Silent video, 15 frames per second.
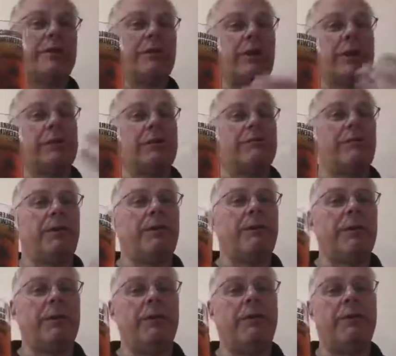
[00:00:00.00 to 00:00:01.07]
that's
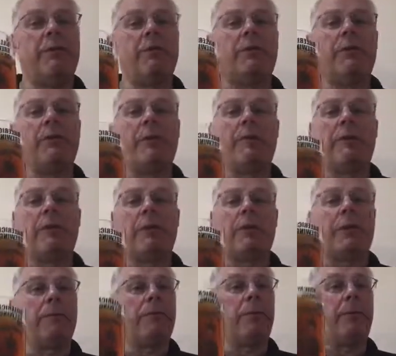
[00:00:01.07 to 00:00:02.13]
perfectly normal for an
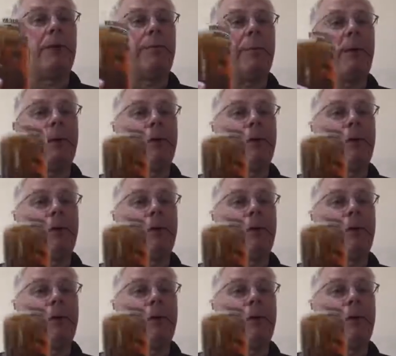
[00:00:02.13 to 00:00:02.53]
unfined beer.